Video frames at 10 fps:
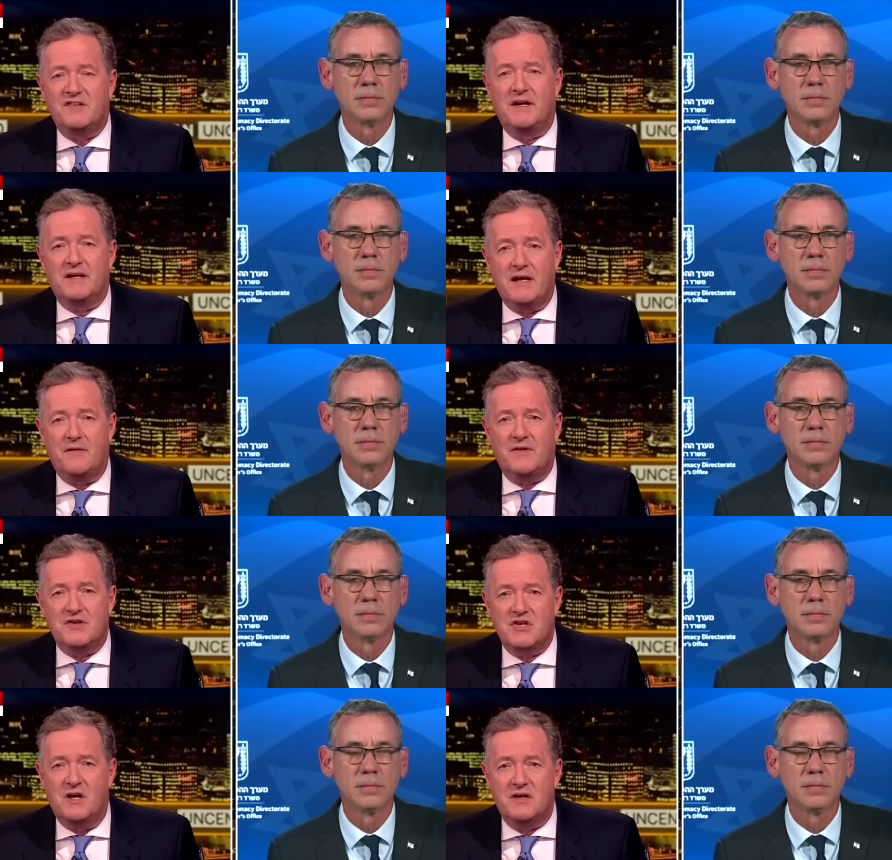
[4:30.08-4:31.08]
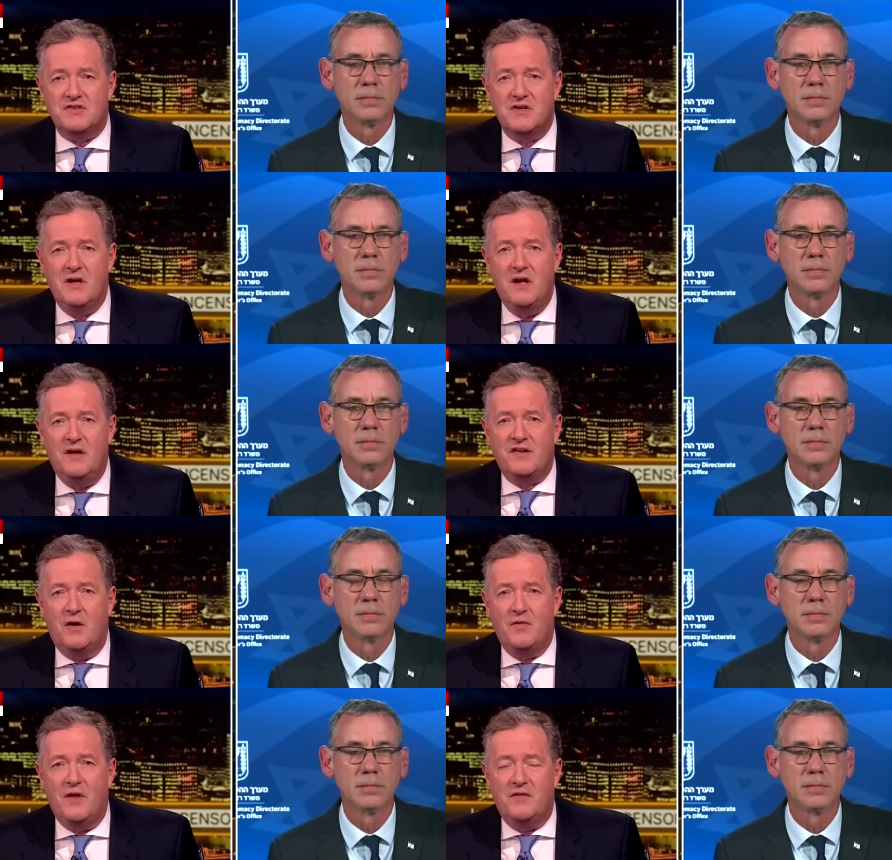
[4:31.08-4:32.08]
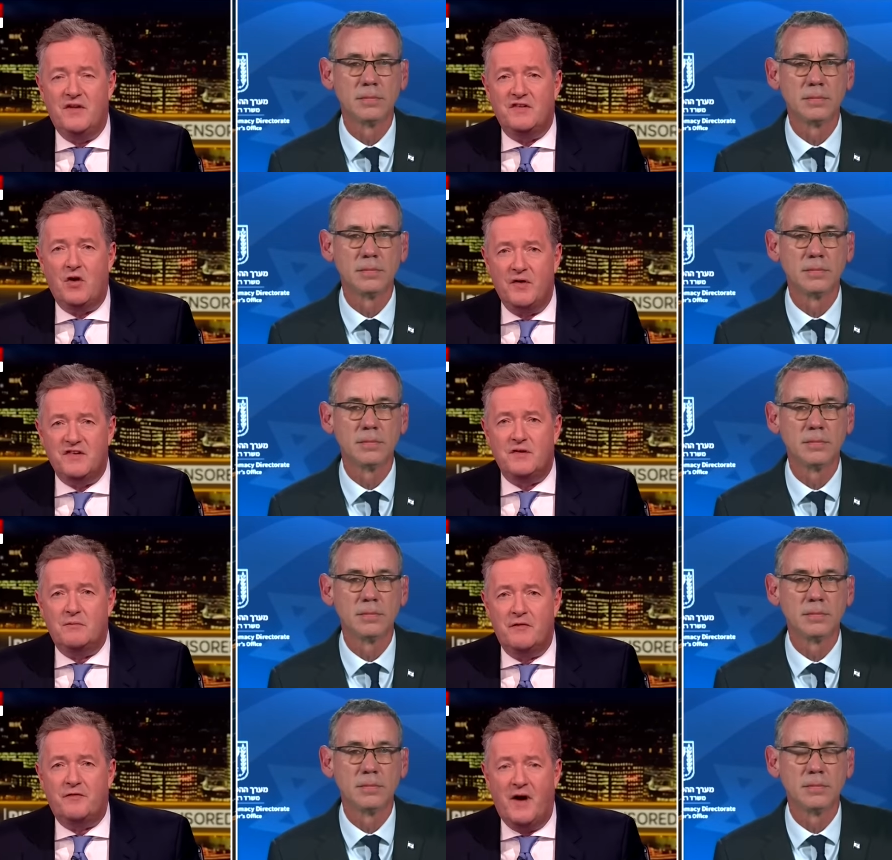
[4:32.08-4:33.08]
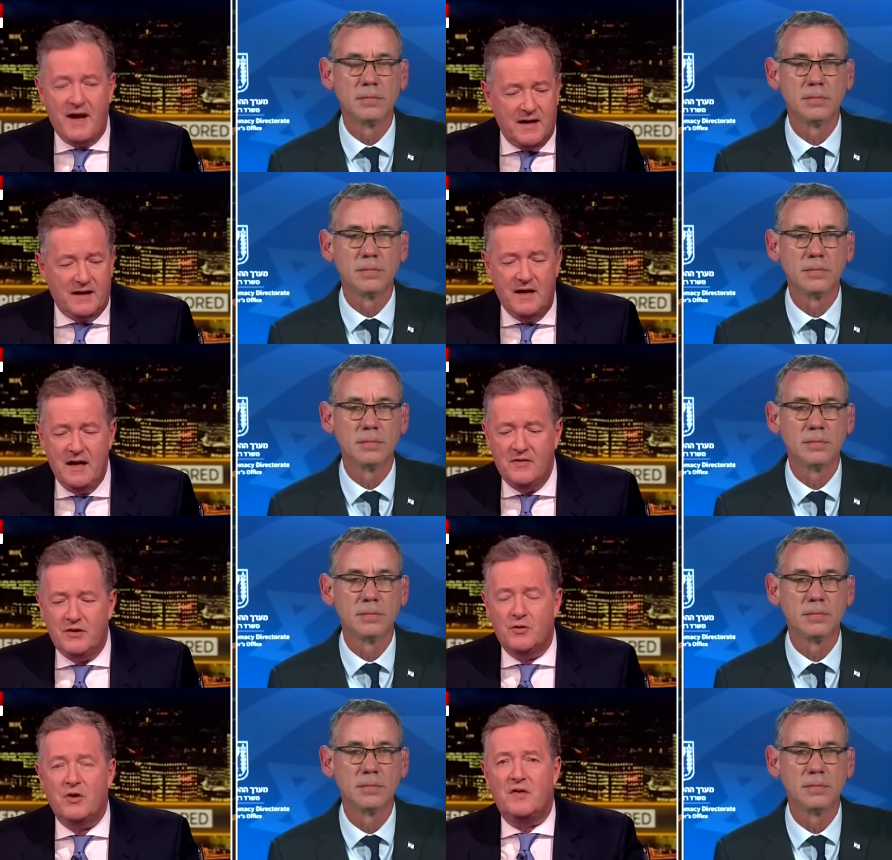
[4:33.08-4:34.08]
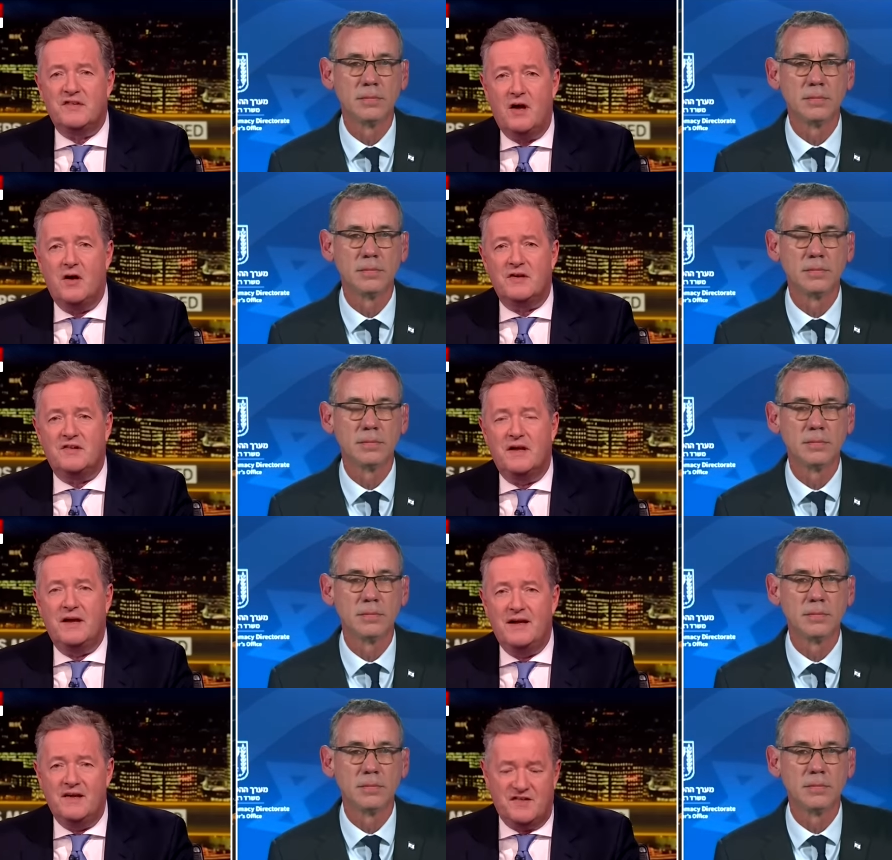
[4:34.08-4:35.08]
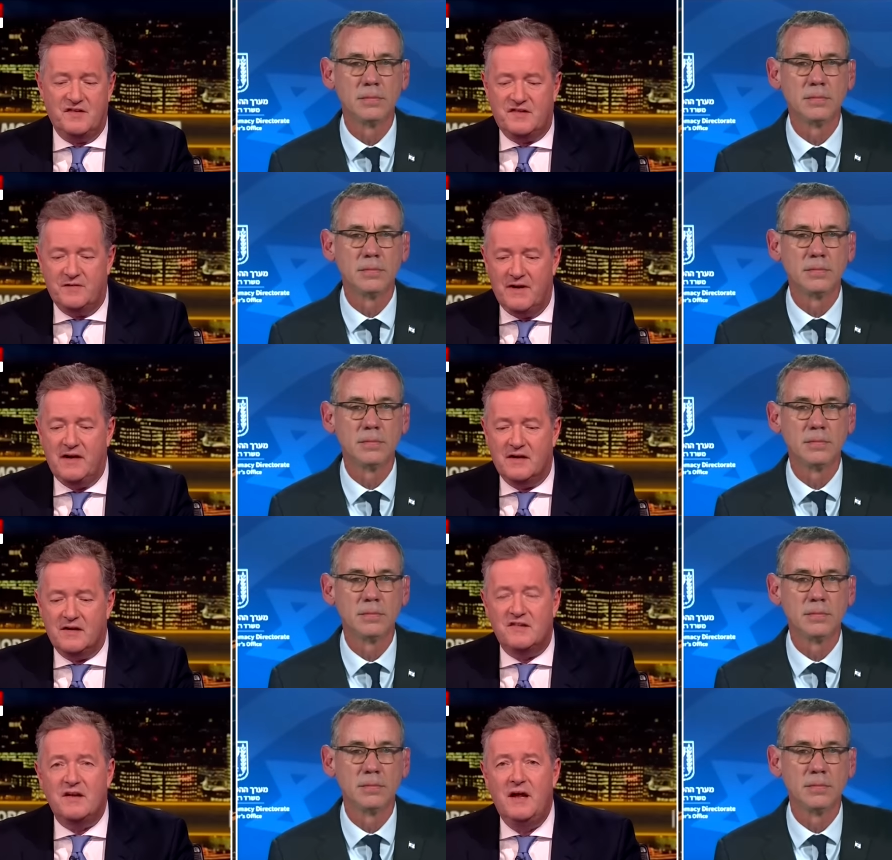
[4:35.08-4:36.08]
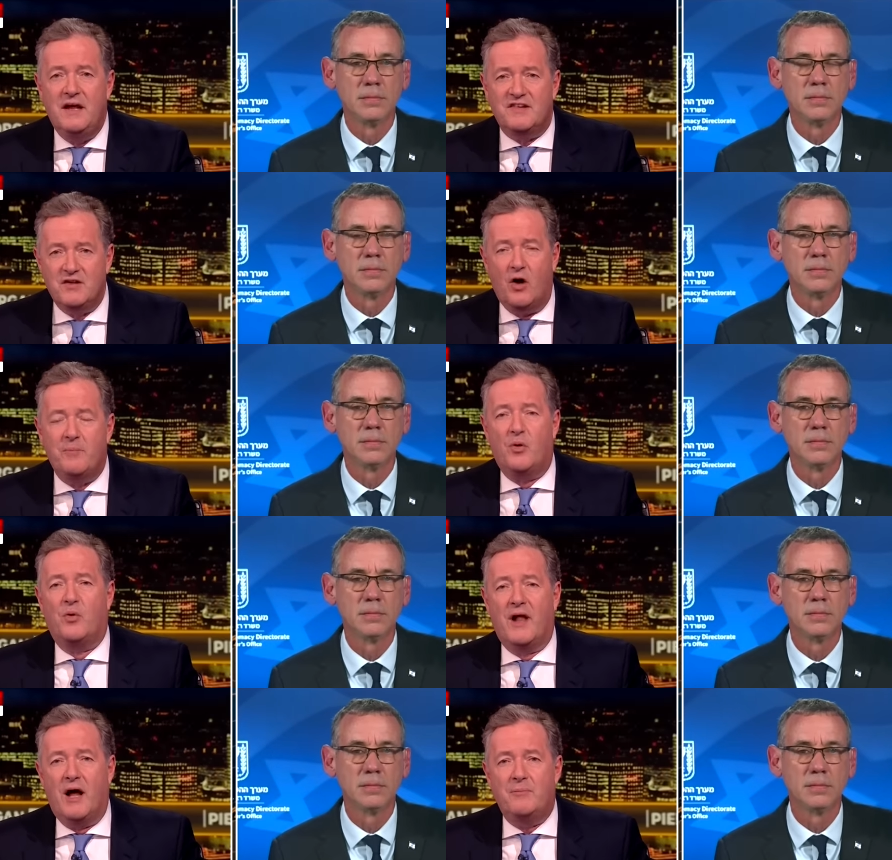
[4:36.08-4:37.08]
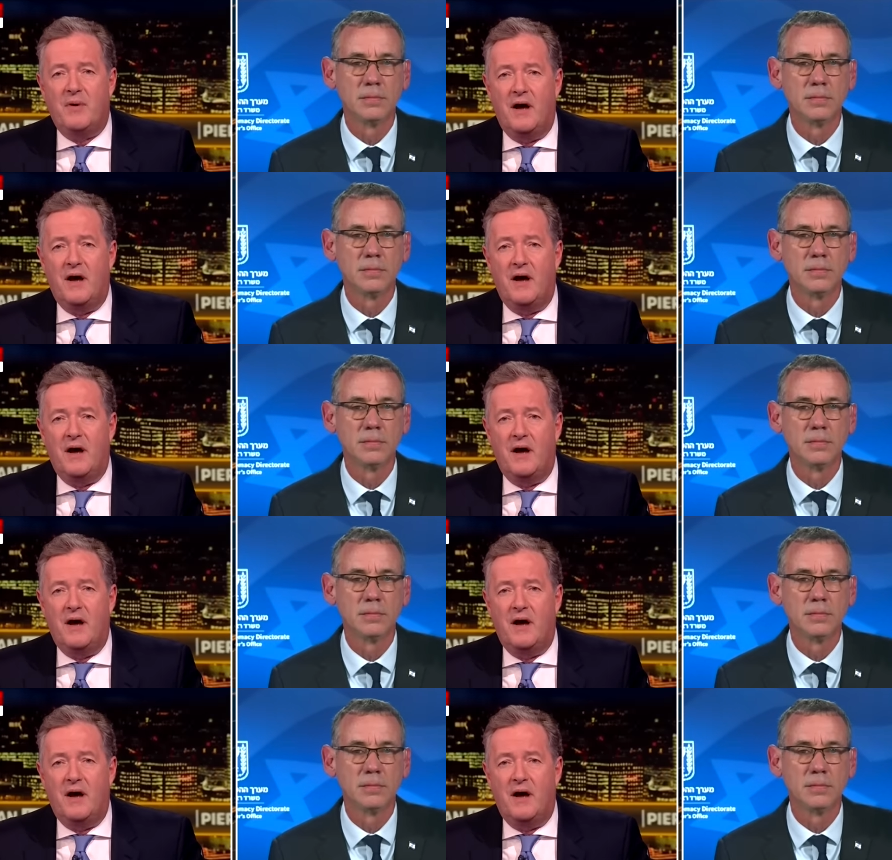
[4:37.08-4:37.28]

Speaker 1: outside a Catholic church. So, th- this constant refrain that you're not targeting innocent civilians is not borne out